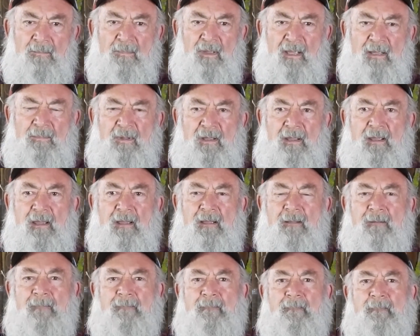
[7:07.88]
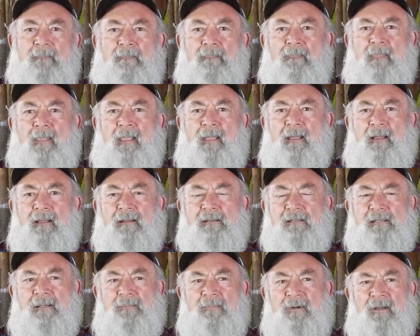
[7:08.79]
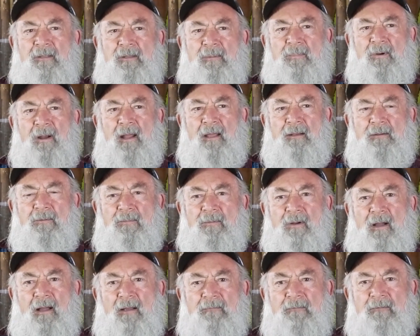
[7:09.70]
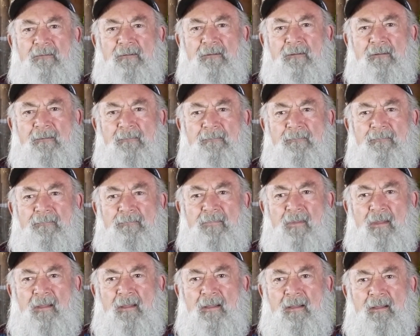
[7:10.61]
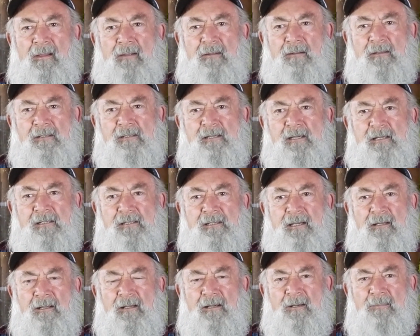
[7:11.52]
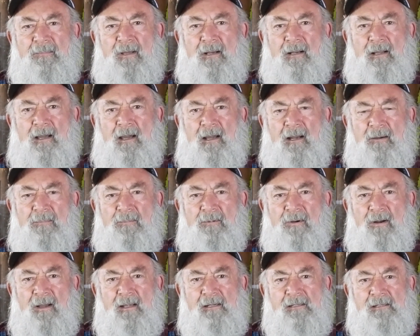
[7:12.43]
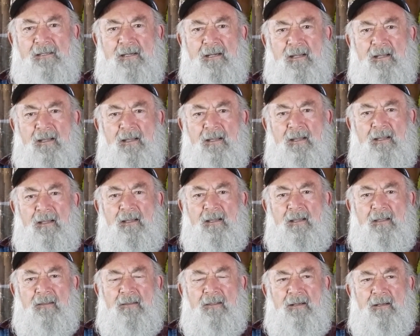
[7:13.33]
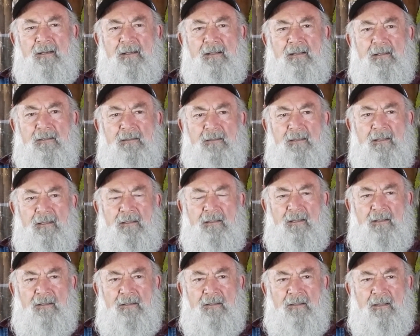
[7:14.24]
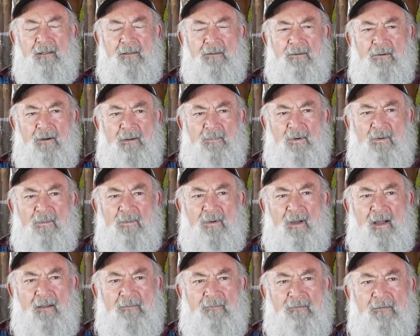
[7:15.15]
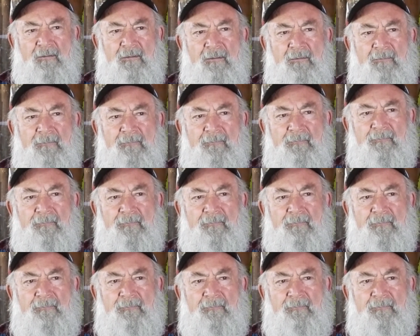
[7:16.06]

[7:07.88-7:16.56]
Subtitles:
maybe some other brand of rifle that's just a little bit higher priced than the normal rifle.